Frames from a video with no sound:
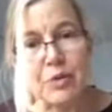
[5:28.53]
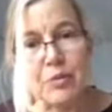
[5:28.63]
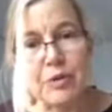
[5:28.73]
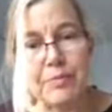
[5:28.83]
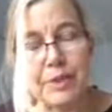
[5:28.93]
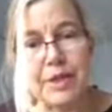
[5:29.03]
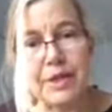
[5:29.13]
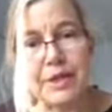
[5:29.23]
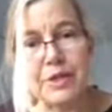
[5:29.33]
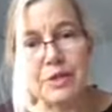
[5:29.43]
would
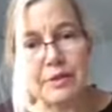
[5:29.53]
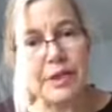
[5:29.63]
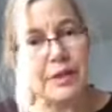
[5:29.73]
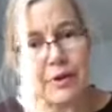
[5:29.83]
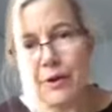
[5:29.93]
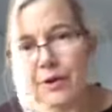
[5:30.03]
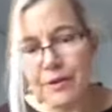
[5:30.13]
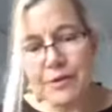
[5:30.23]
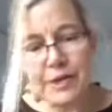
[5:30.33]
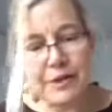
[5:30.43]
be to look at all
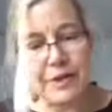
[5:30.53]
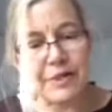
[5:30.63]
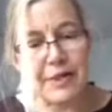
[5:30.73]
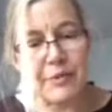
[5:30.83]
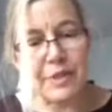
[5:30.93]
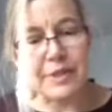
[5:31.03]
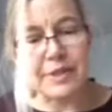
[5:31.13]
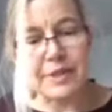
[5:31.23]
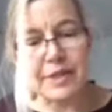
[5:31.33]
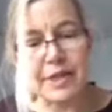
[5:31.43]
those areas that we
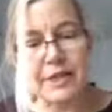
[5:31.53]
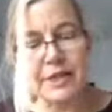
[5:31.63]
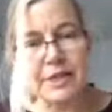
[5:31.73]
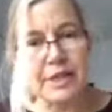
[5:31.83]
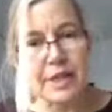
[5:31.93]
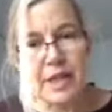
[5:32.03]
discussed.